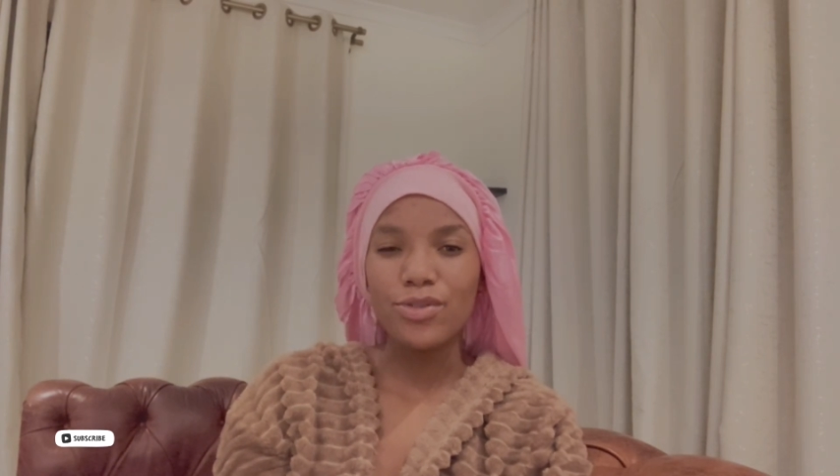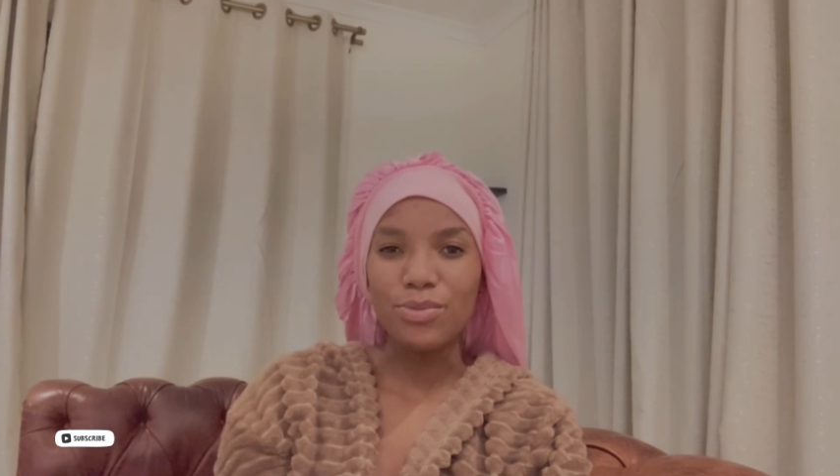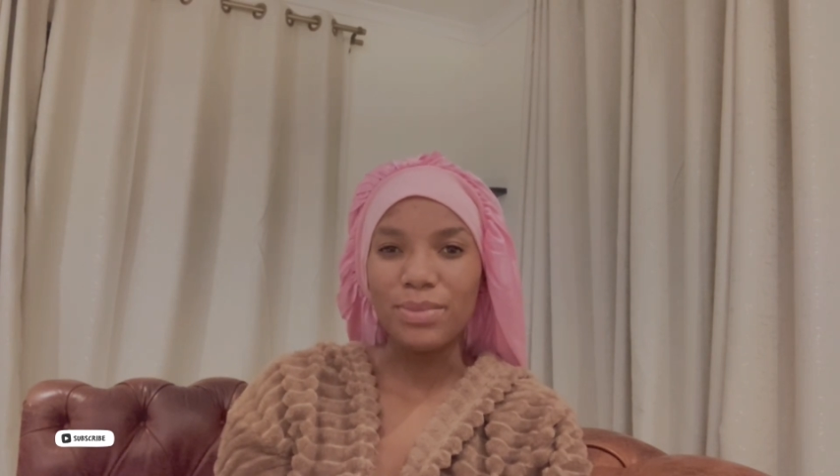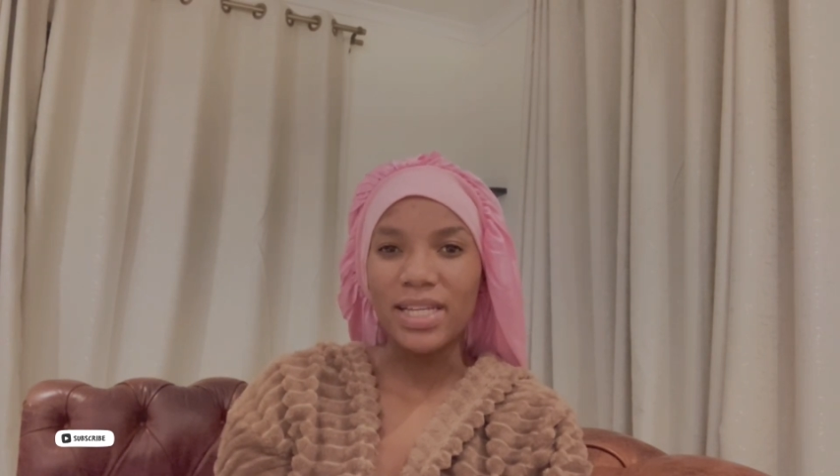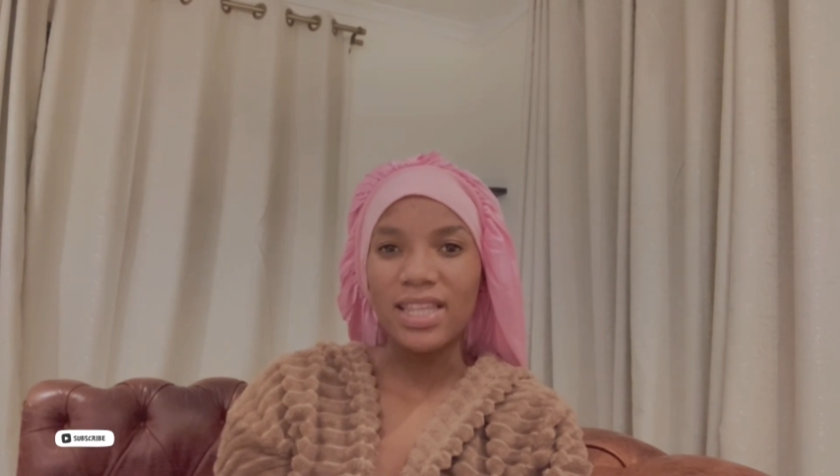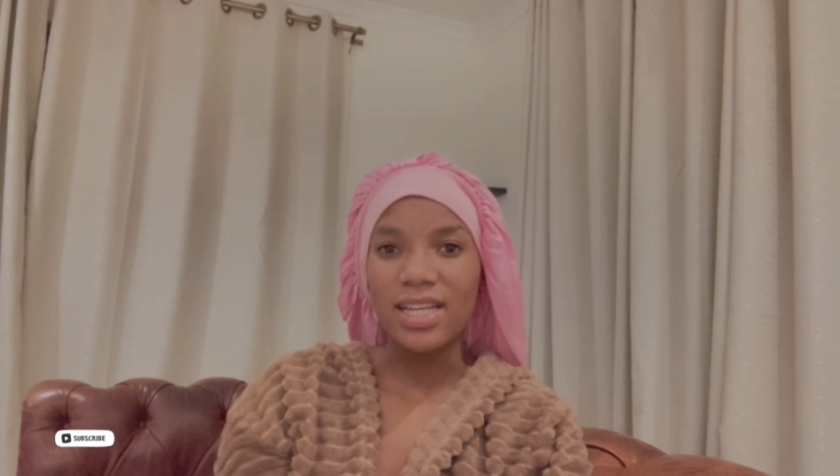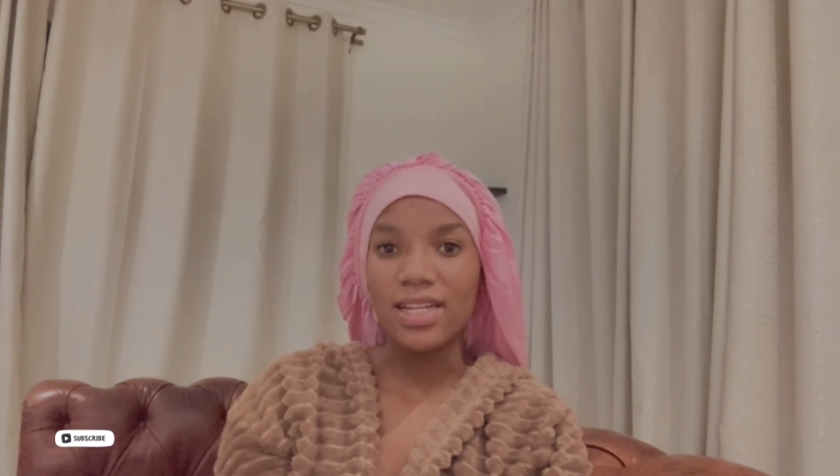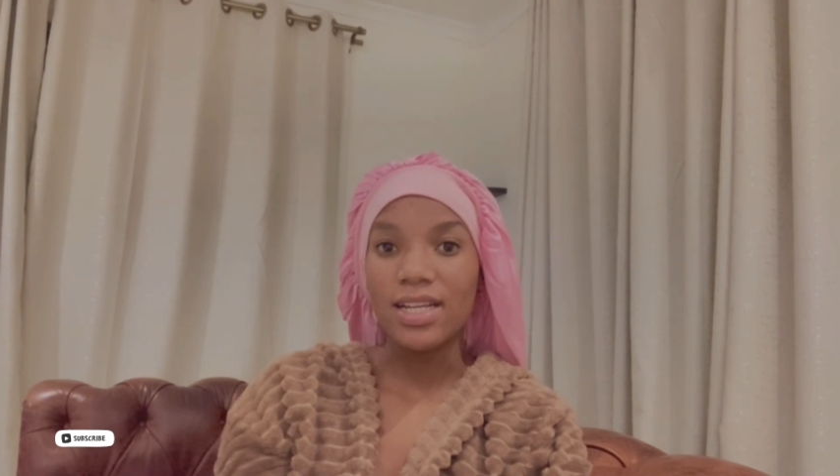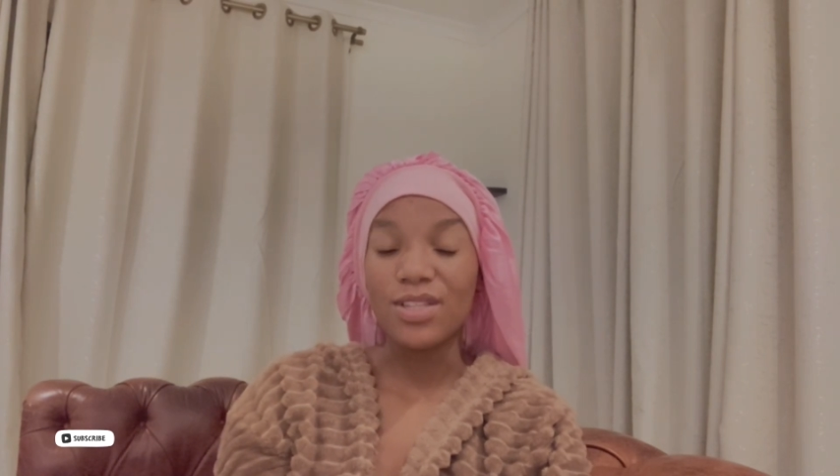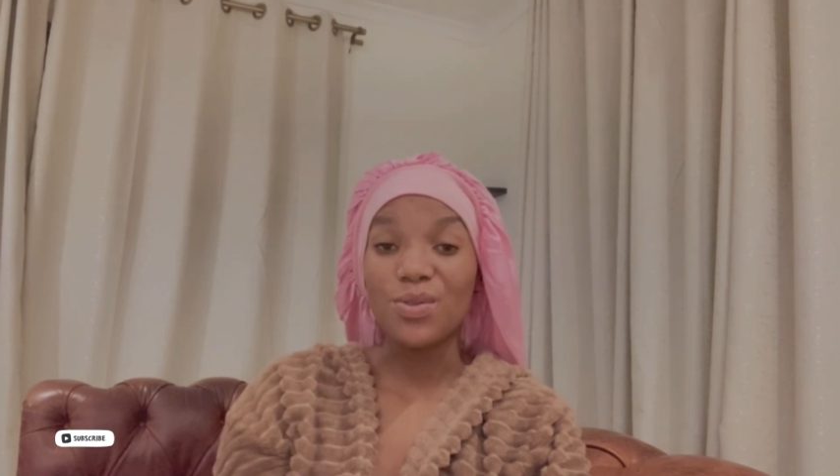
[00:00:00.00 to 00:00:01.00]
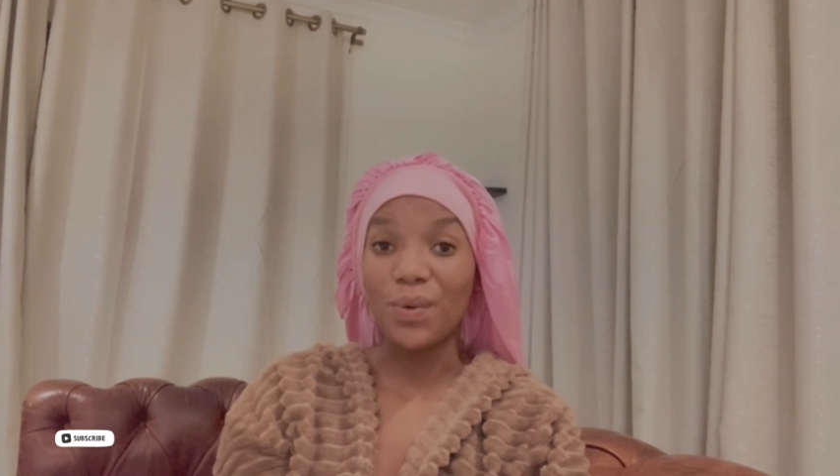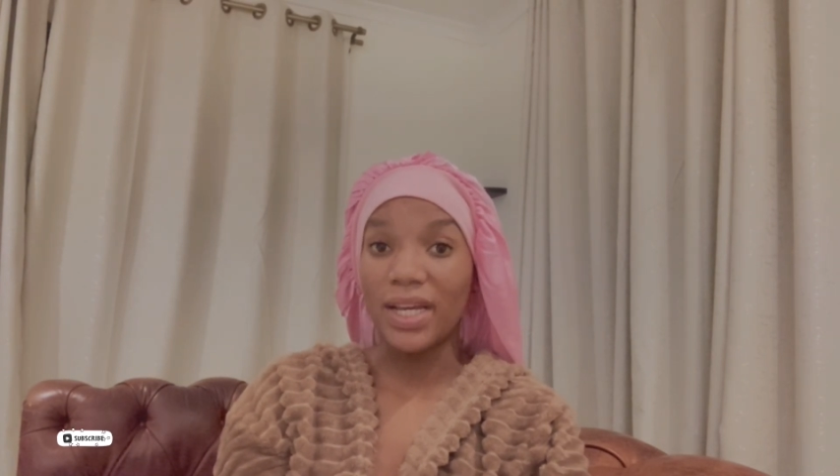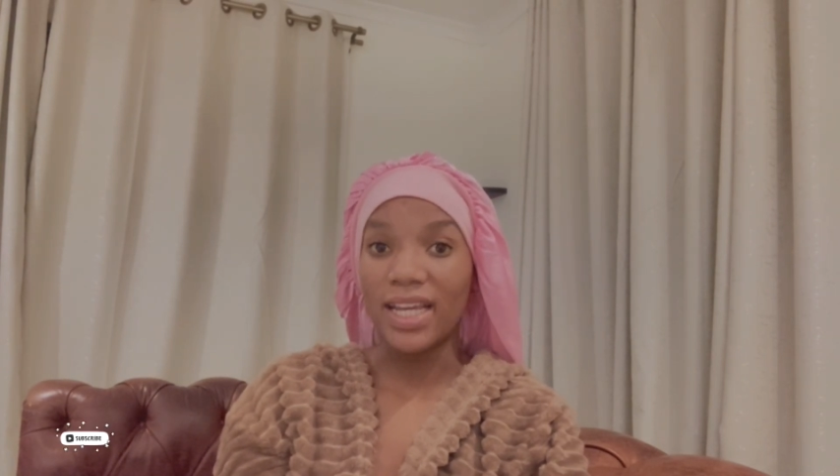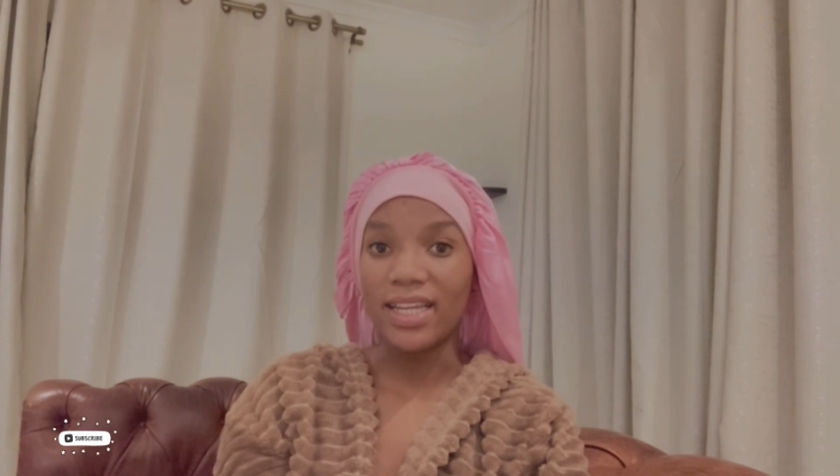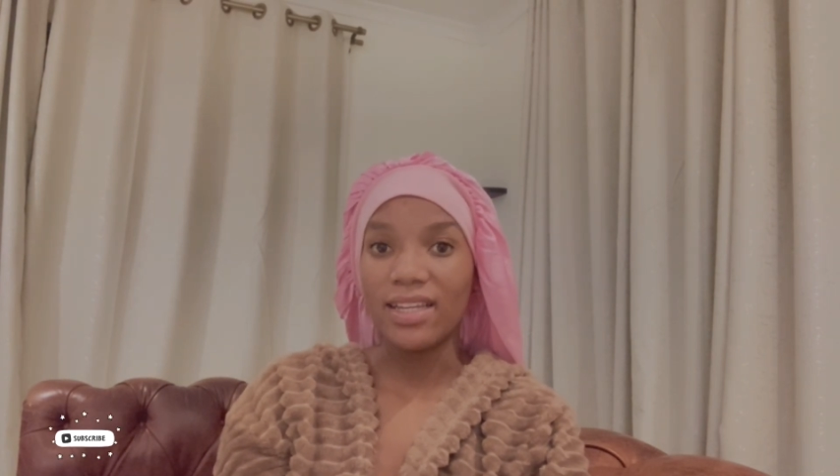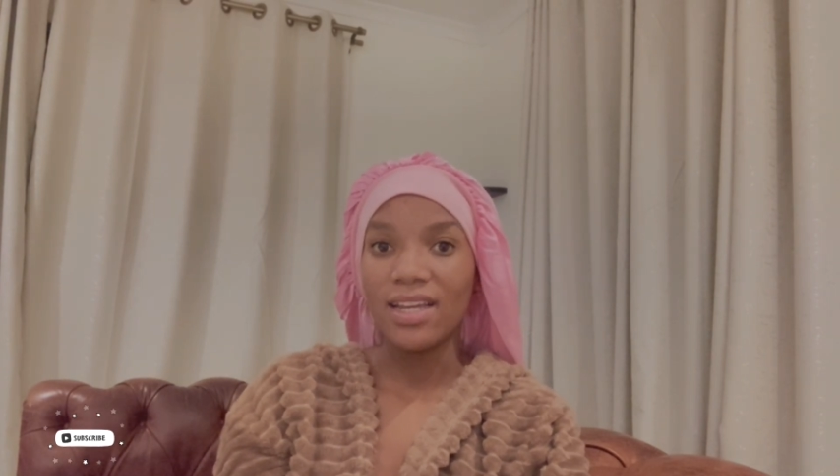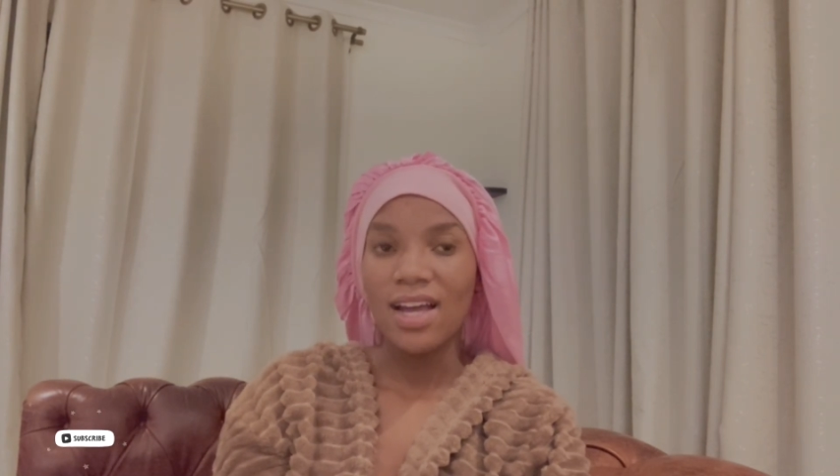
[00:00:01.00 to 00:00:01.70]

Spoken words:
to me, then it's okay.